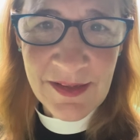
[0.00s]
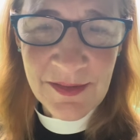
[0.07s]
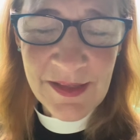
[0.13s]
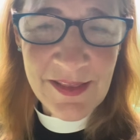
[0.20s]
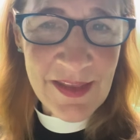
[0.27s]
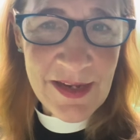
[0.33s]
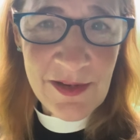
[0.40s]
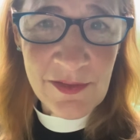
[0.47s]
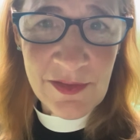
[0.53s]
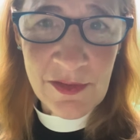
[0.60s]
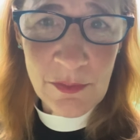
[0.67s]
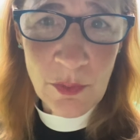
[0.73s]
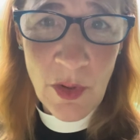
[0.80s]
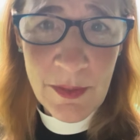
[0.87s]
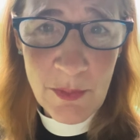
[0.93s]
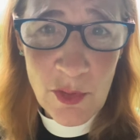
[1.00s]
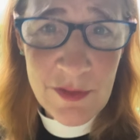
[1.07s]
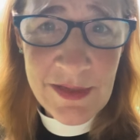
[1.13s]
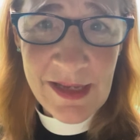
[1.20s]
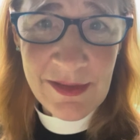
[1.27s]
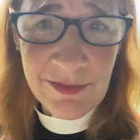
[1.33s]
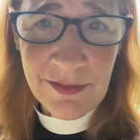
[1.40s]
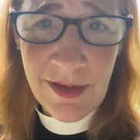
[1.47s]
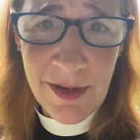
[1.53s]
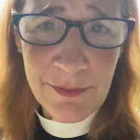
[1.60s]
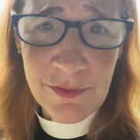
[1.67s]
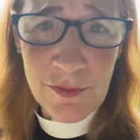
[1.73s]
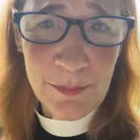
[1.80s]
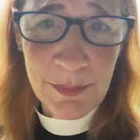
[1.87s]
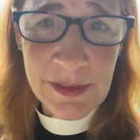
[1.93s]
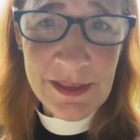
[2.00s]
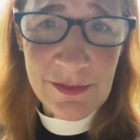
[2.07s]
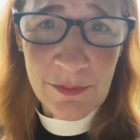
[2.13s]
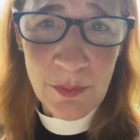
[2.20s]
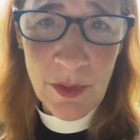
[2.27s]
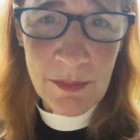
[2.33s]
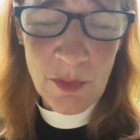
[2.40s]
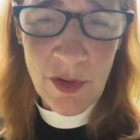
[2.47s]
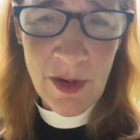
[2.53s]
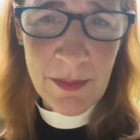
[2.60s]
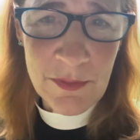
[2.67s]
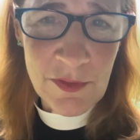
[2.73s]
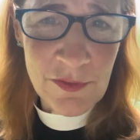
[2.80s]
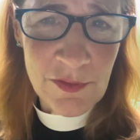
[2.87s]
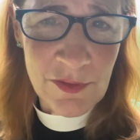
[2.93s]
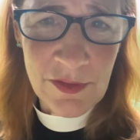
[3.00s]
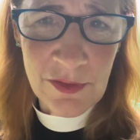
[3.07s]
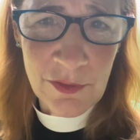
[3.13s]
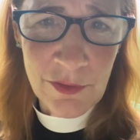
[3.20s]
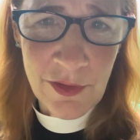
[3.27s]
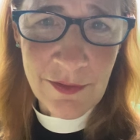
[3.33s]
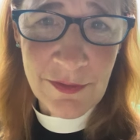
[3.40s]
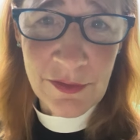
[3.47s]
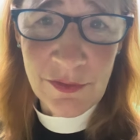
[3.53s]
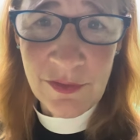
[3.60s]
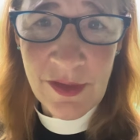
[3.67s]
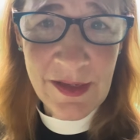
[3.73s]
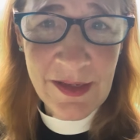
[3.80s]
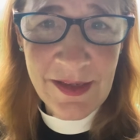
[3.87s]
And then he says, one more test, God, just please, one more. I'm just a little nervous.